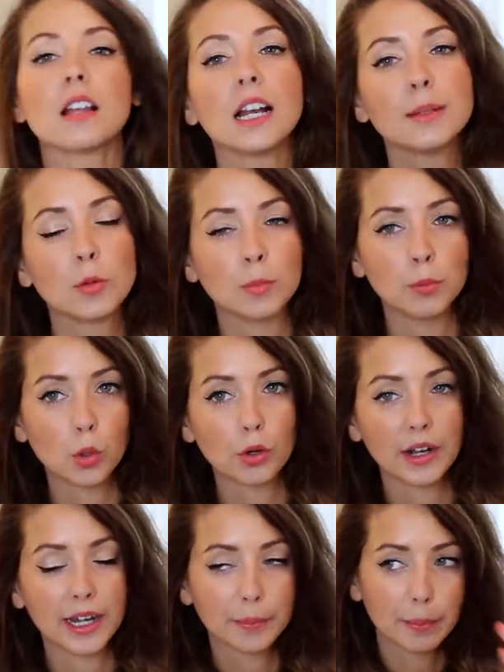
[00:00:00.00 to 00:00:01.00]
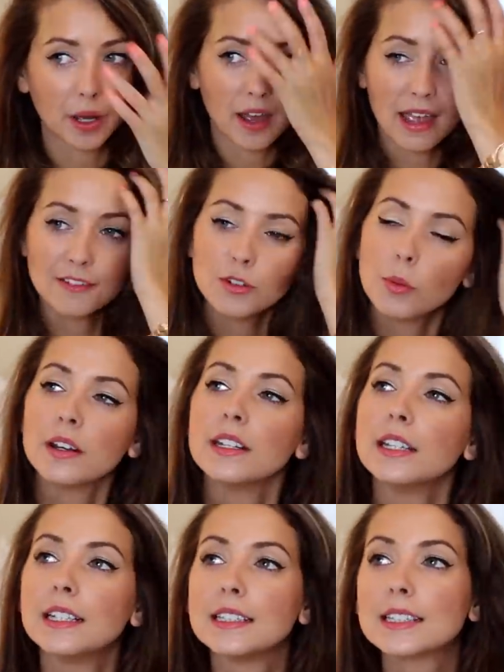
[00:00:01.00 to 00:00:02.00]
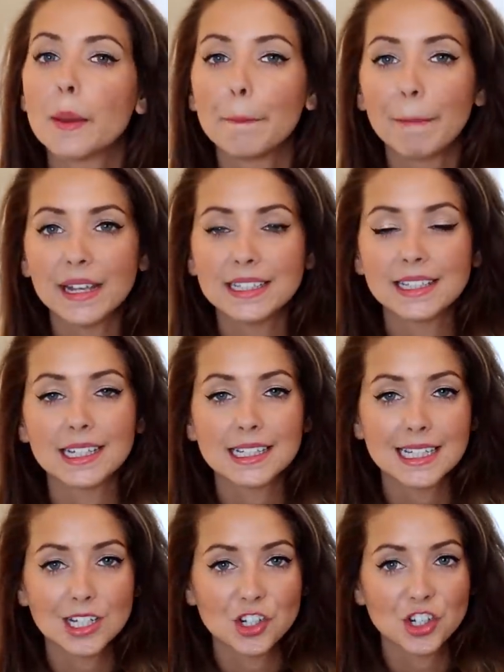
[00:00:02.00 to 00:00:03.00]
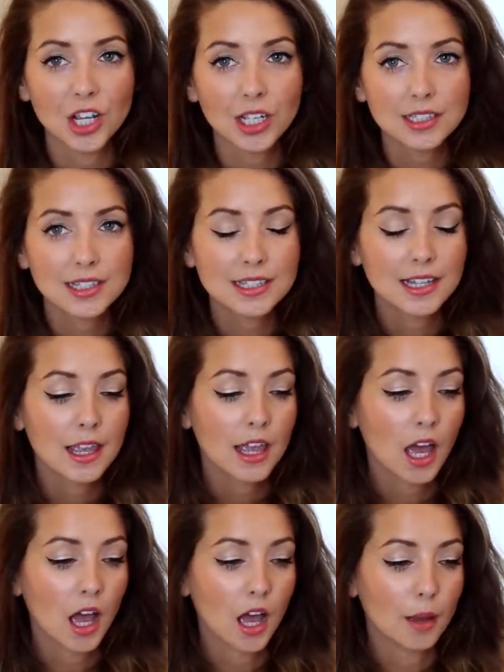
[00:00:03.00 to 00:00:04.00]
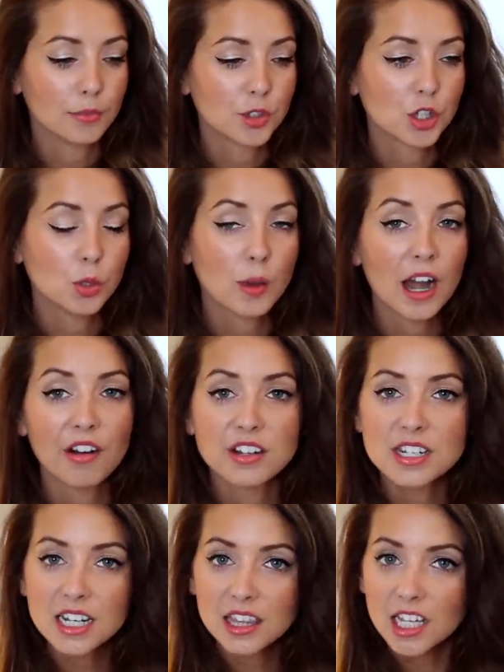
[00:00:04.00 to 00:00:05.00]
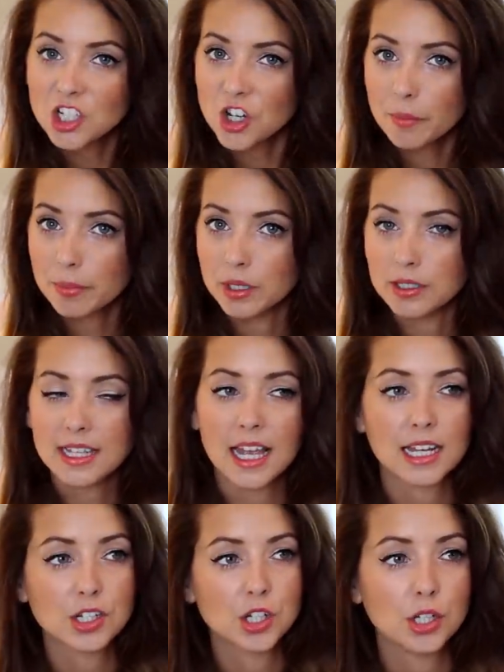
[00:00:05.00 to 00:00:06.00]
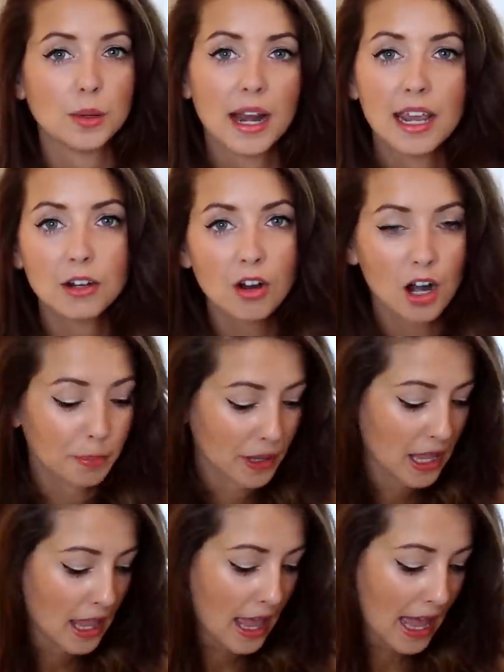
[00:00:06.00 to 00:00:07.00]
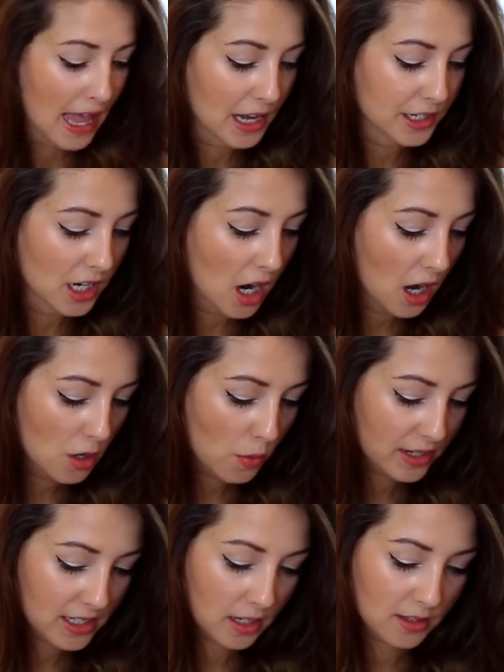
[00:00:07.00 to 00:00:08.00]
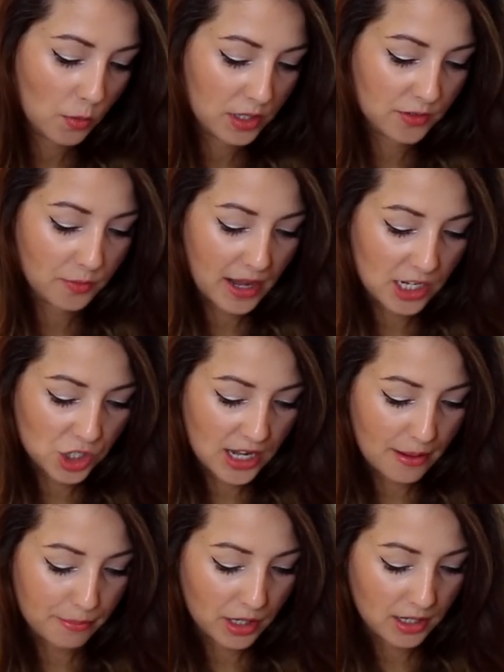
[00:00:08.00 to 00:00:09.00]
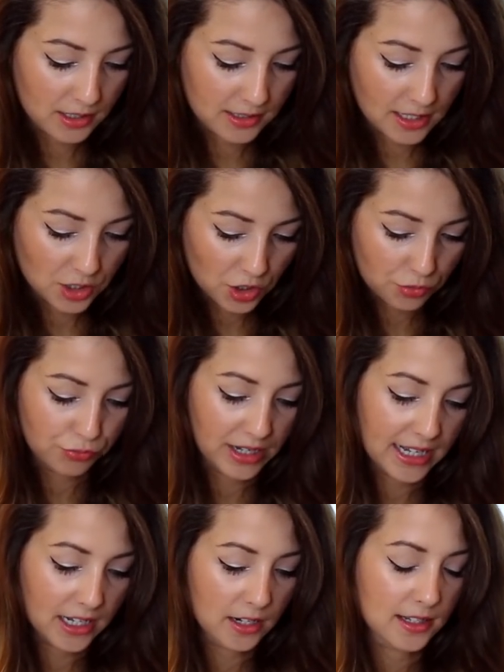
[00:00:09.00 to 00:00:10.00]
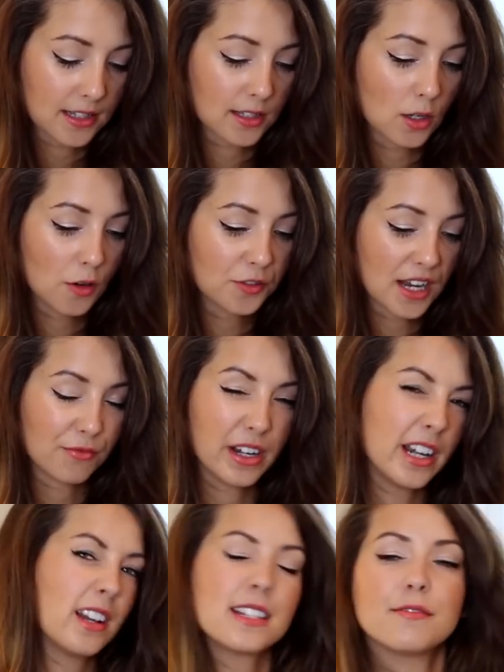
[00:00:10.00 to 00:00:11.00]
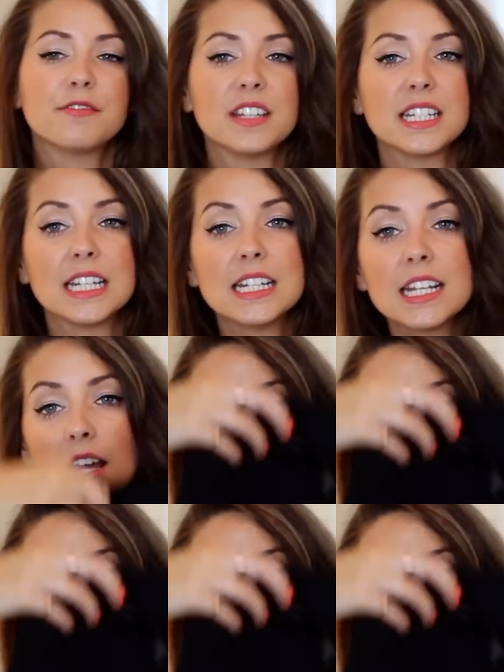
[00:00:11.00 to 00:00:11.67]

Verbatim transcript: is slightly more boring, but everyone needs basic t-shirts um, to wear underneath their jumpers and to layer up. And I always like the ones from H&M because they're just really nice and soft and really nice and fitted.